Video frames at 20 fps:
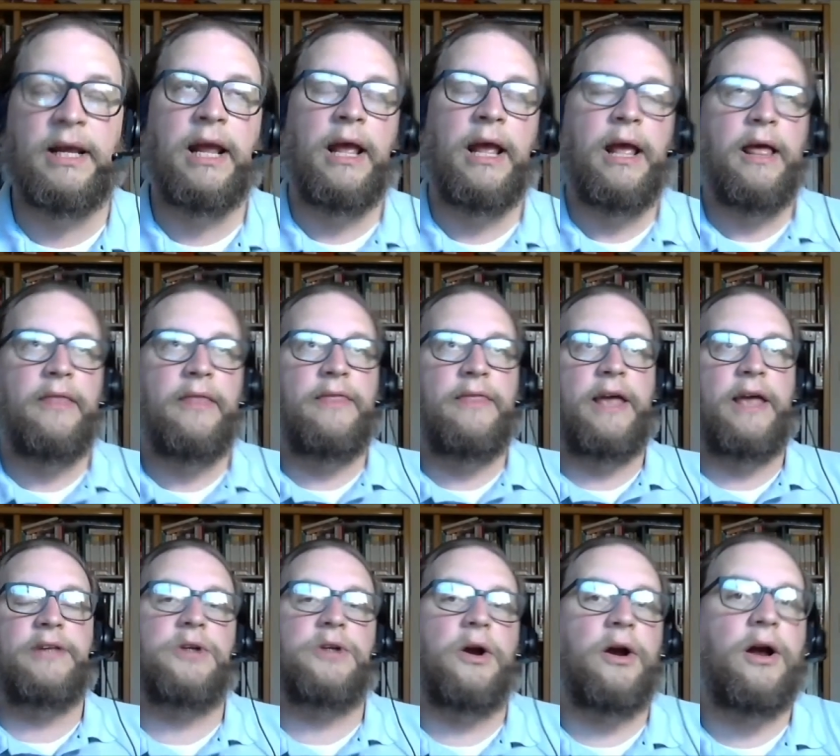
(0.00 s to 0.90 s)
They
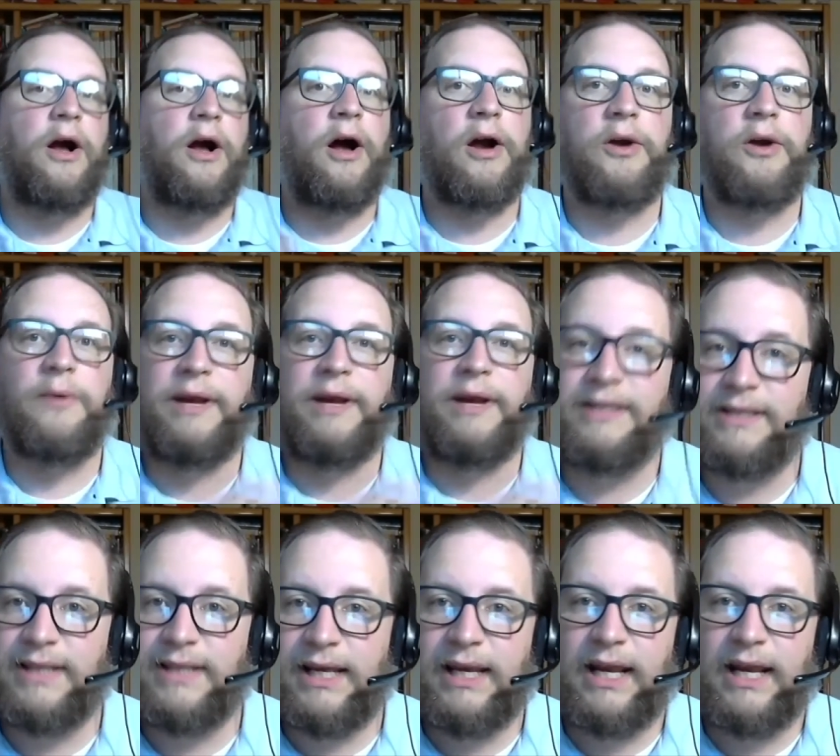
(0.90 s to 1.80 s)
start conquering
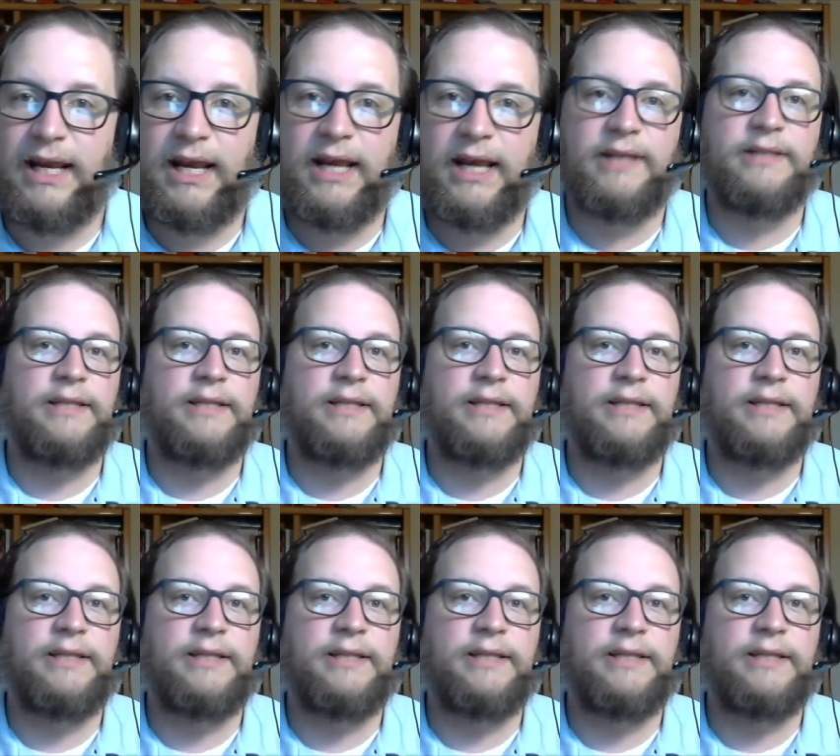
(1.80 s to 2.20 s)
cities.